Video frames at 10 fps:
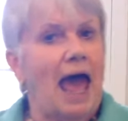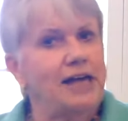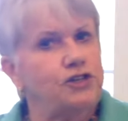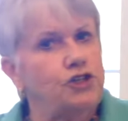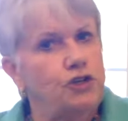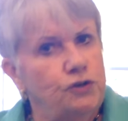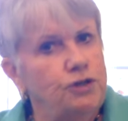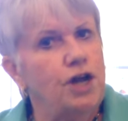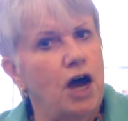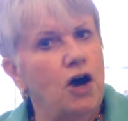And do
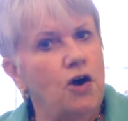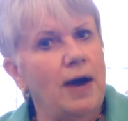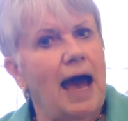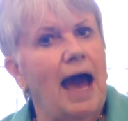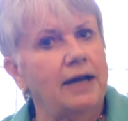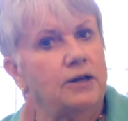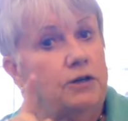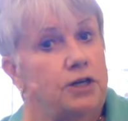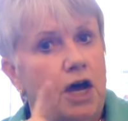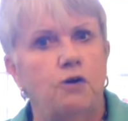you know how
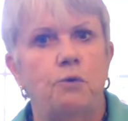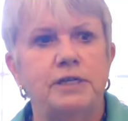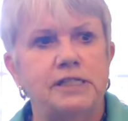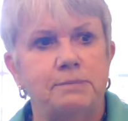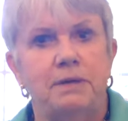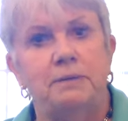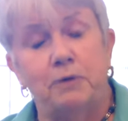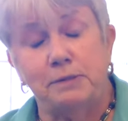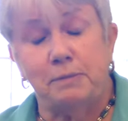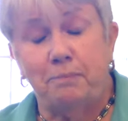to know
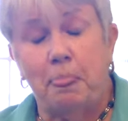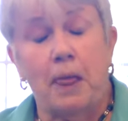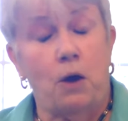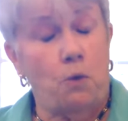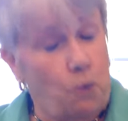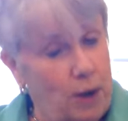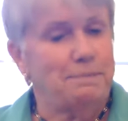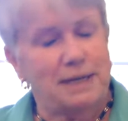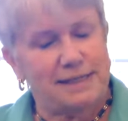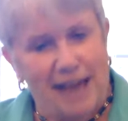
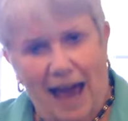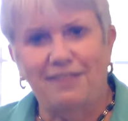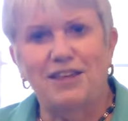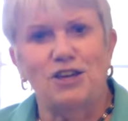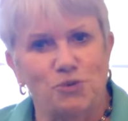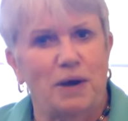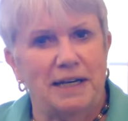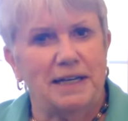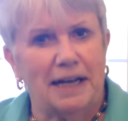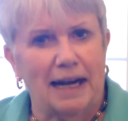when Miss Kathy is
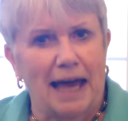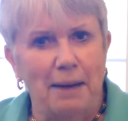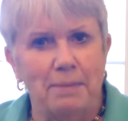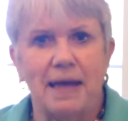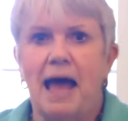ready to clap?